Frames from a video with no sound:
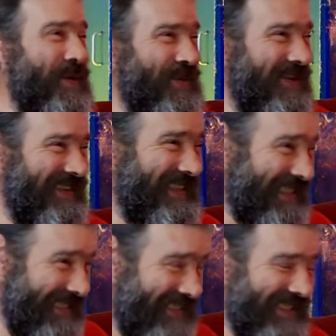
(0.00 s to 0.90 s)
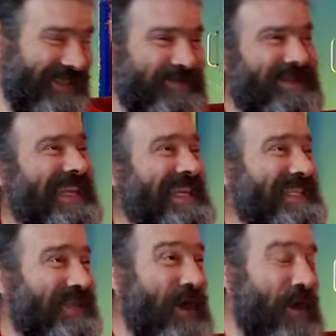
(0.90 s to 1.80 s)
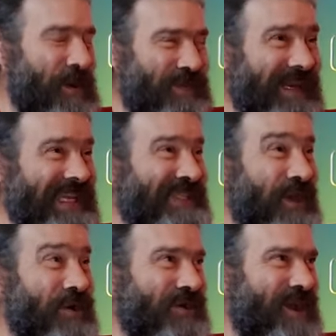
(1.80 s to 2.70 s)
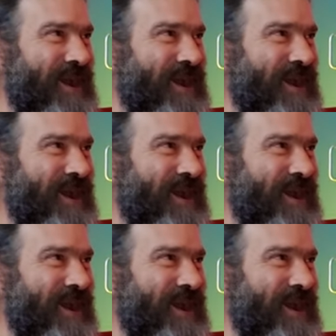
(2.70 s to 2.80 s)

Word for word: No, it isn't. Please, no. Please, God,